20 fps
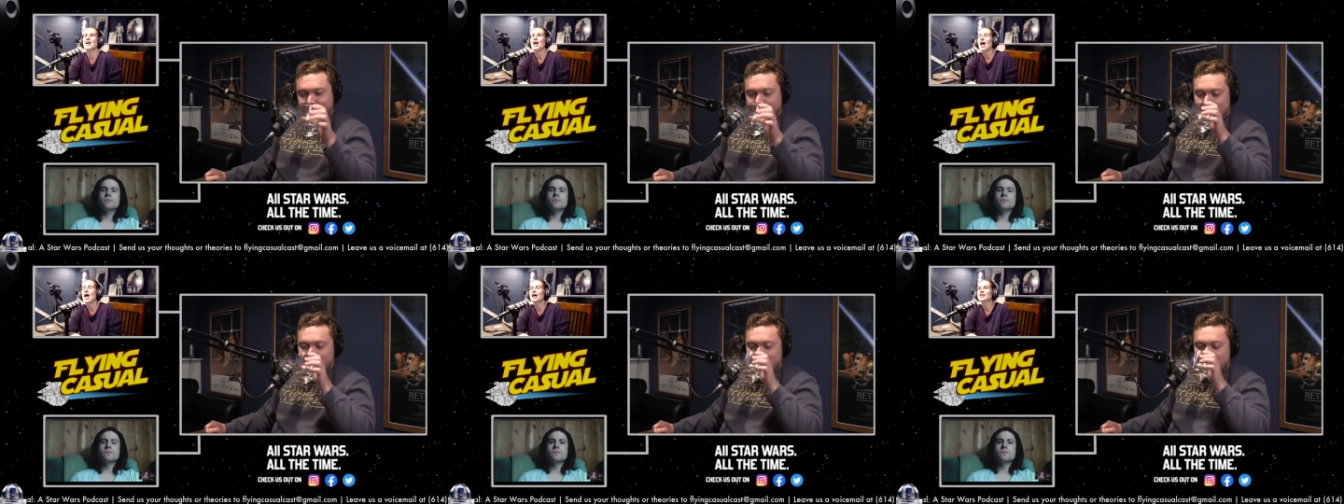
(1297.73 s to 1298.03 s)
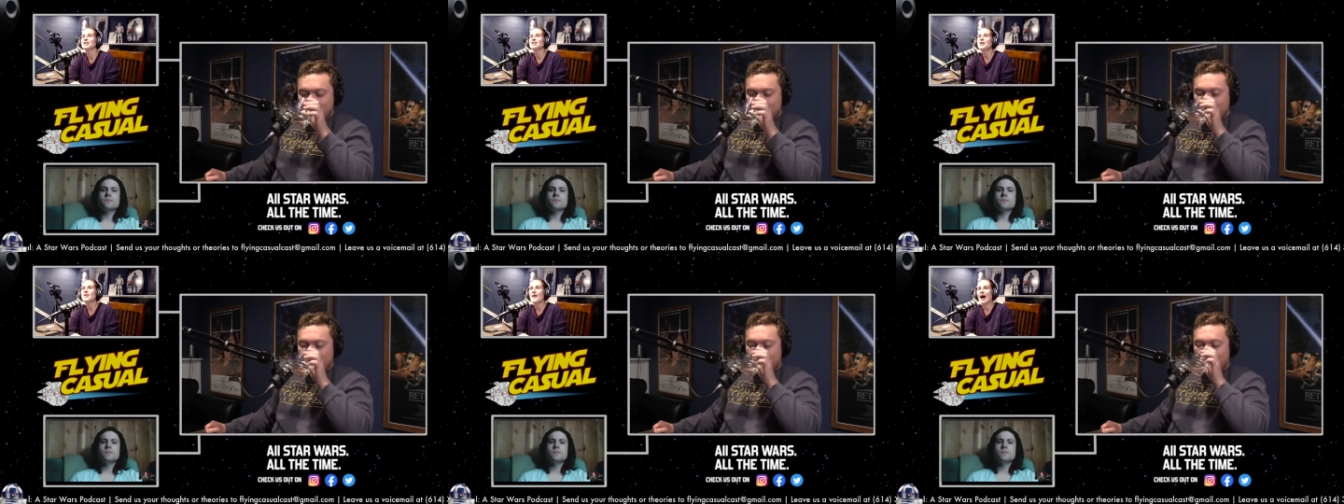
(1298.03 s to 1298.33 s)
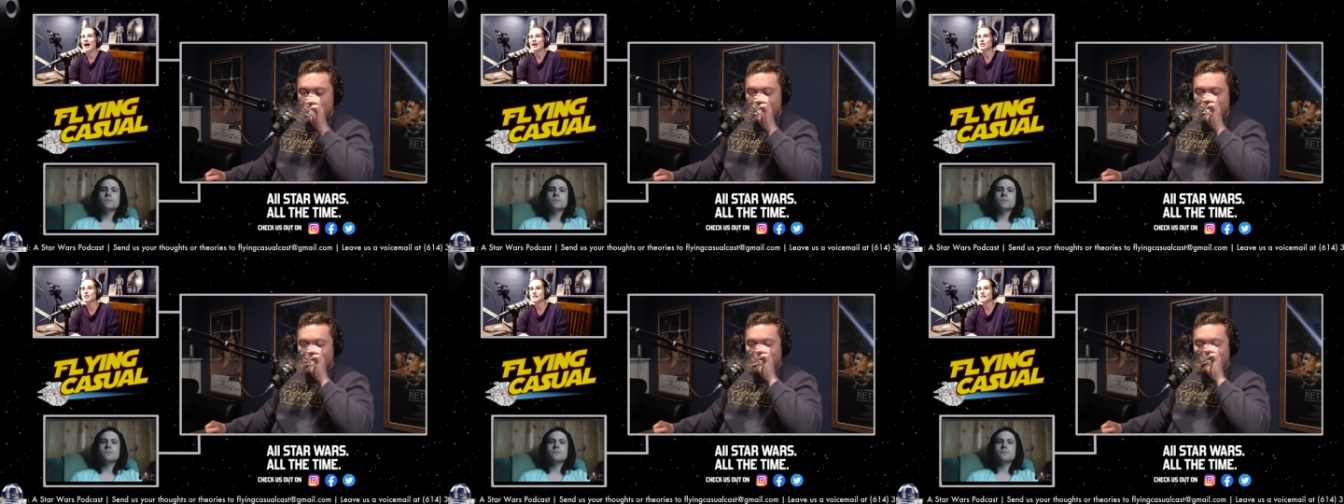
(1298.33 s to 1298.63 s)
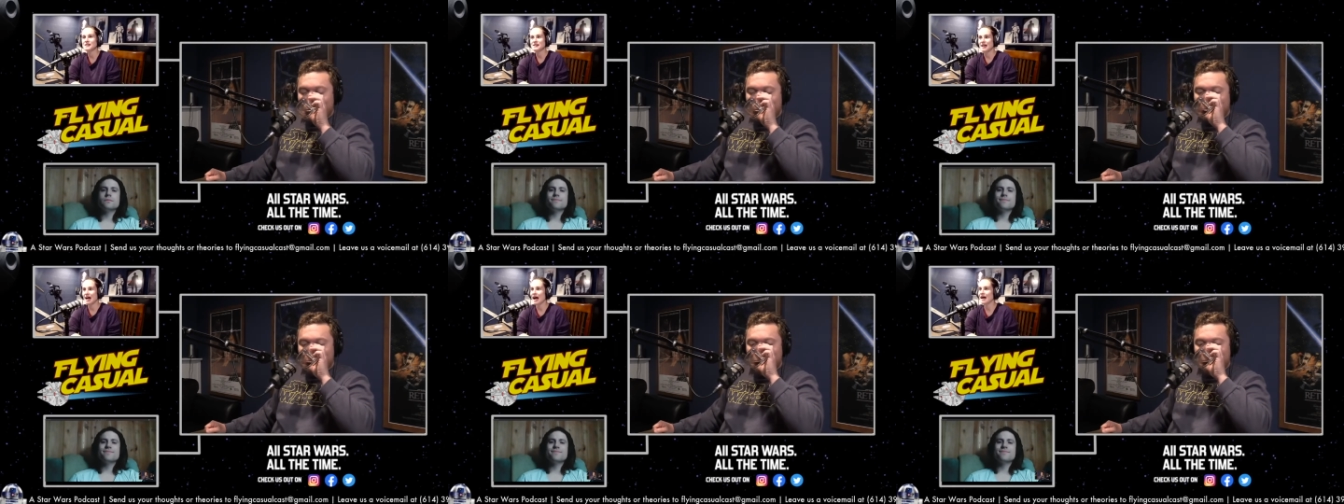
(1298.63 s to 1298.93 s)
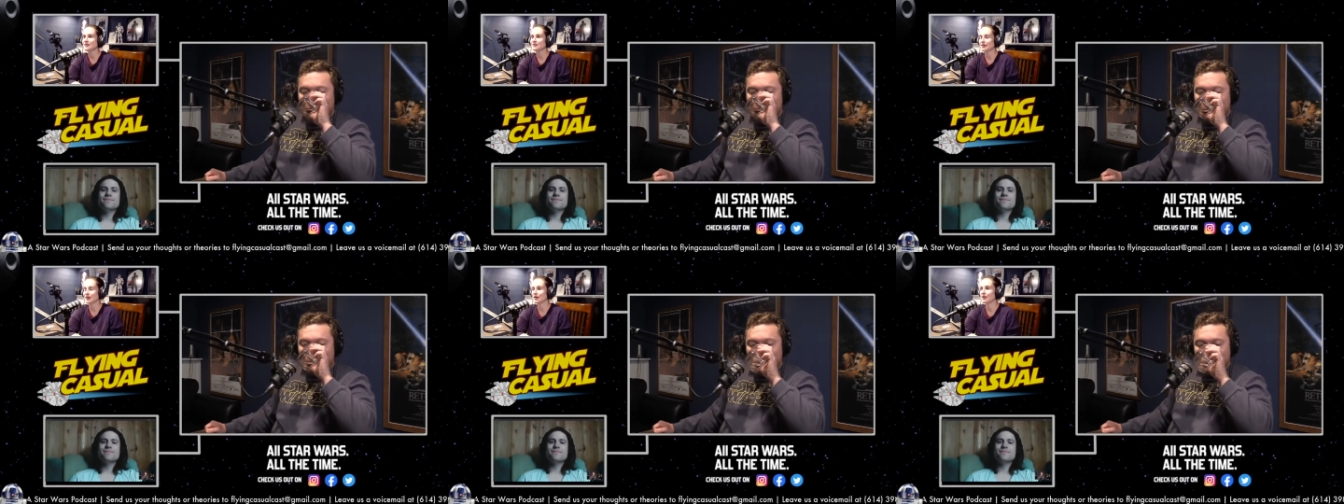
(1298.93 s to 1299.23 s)
No, I don't
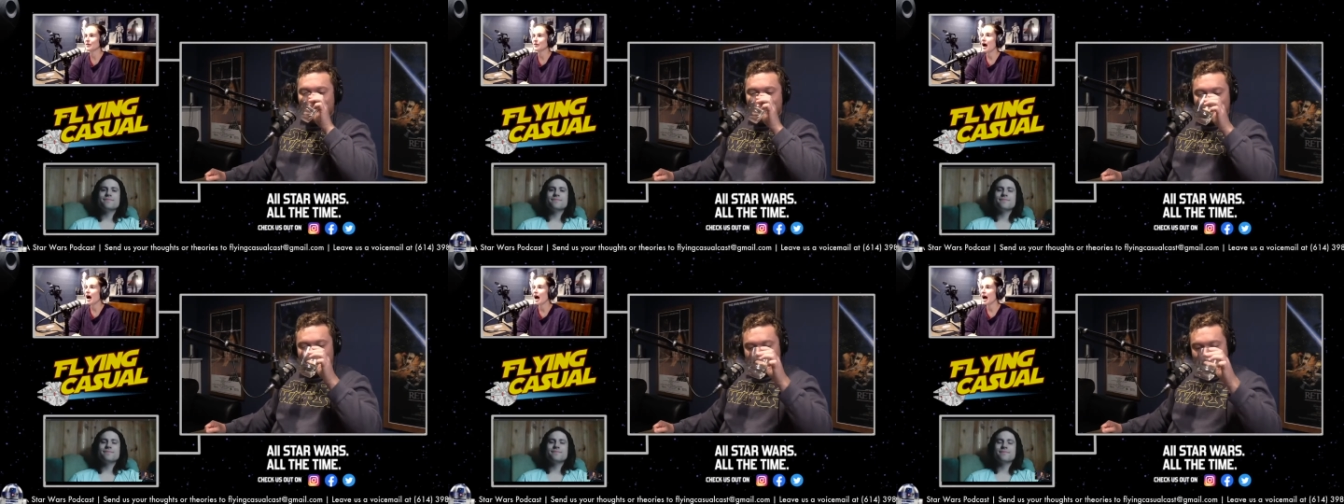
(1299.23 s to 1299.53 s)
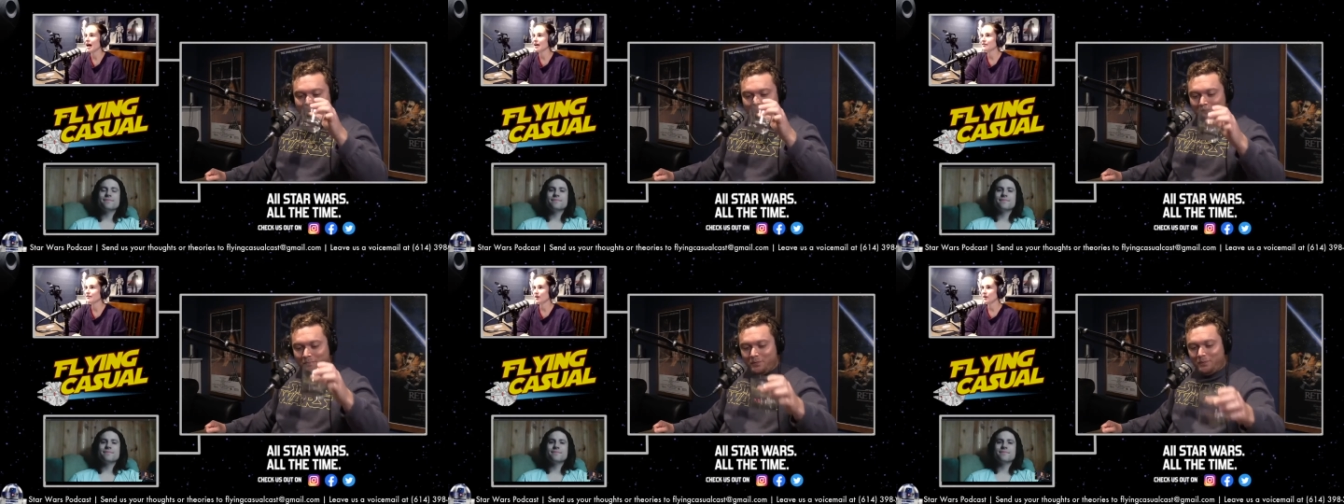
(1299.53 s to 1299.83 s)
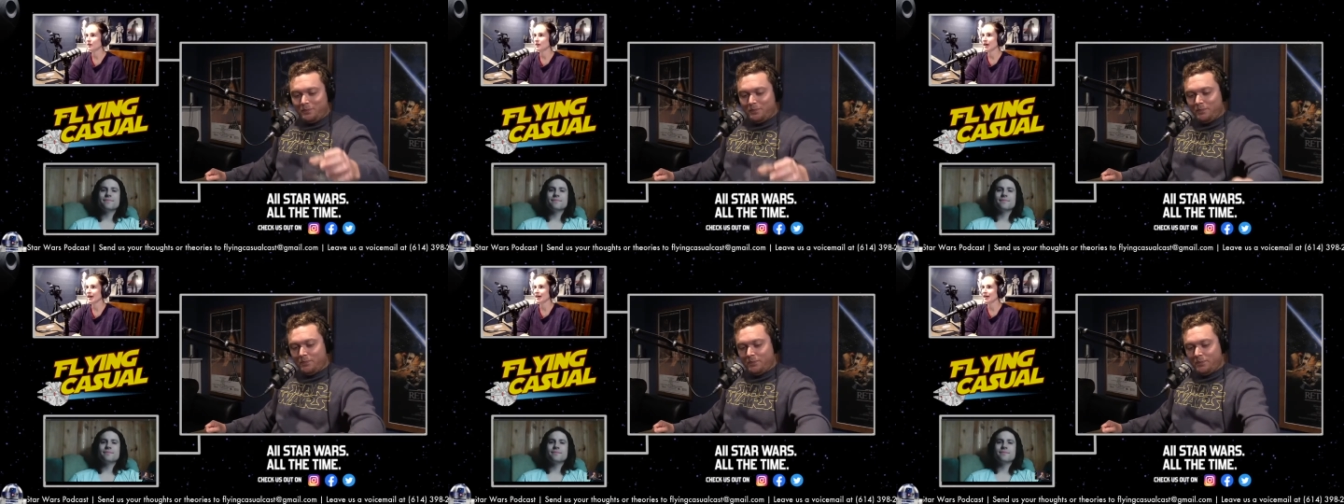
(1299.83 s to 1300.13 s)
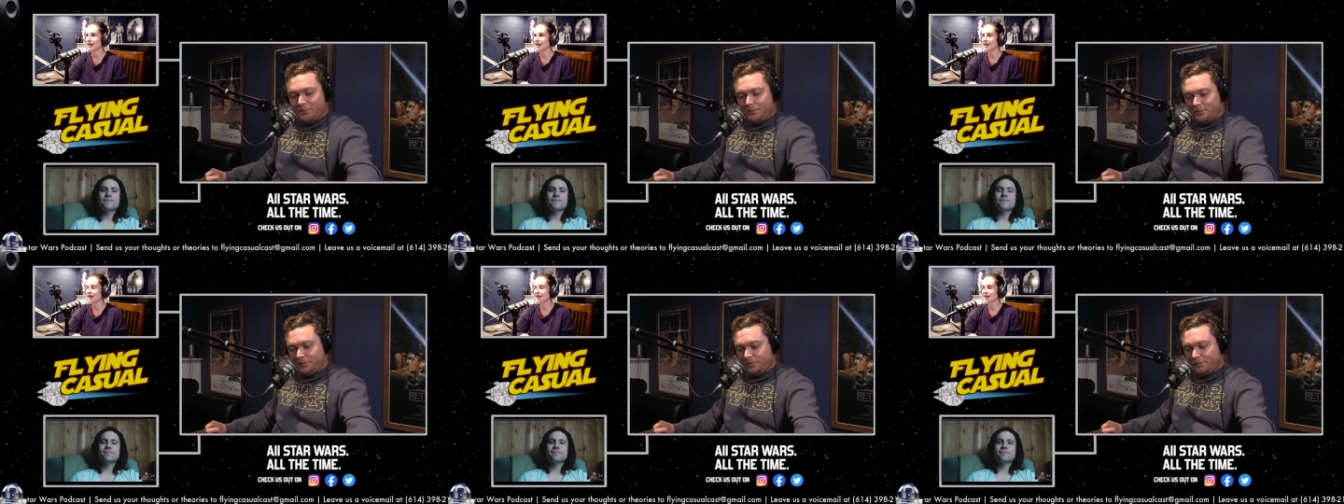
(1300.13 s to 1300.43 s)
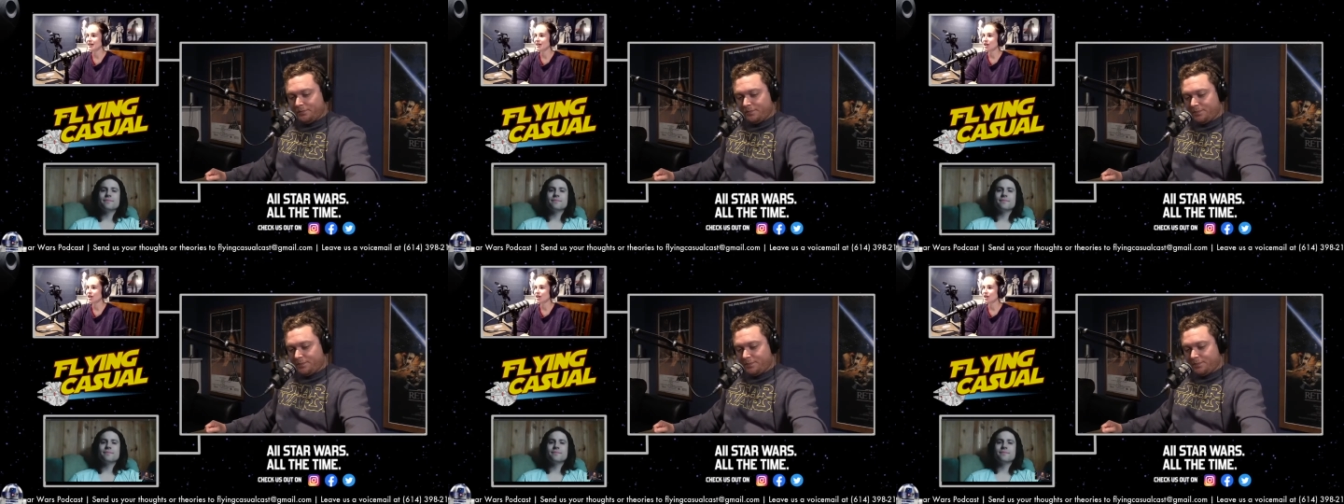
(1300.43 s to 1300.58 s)
know. I felt like,